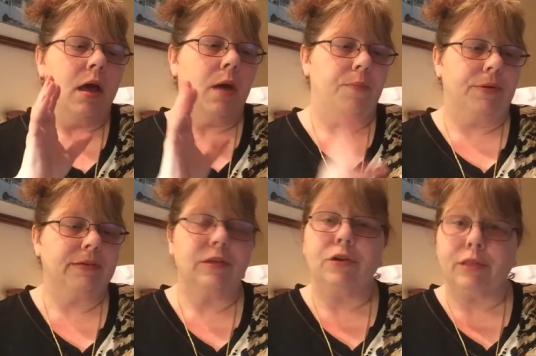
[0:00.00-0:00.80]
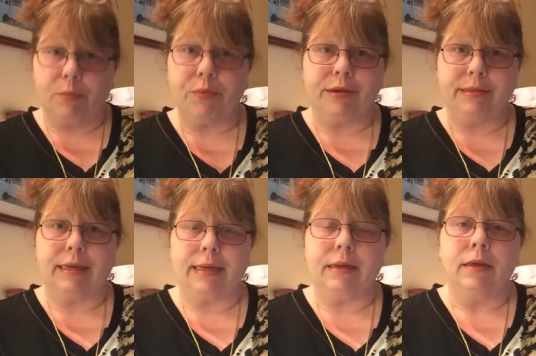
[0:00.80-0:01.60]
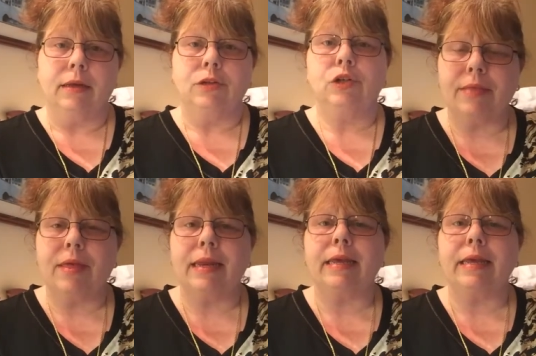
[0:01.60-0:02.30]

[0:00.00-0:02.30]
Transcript: a prisoner at the prison, and then